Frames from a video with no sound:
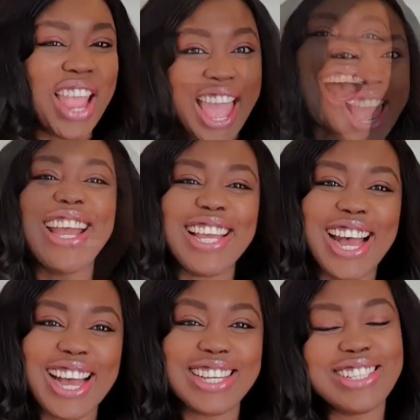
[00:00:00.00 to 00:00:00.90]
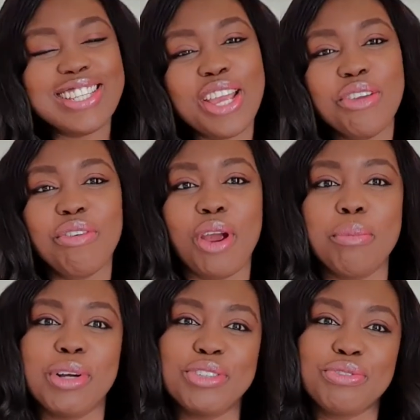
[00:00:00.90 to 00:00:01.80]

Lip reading: Hi guys, thank you very much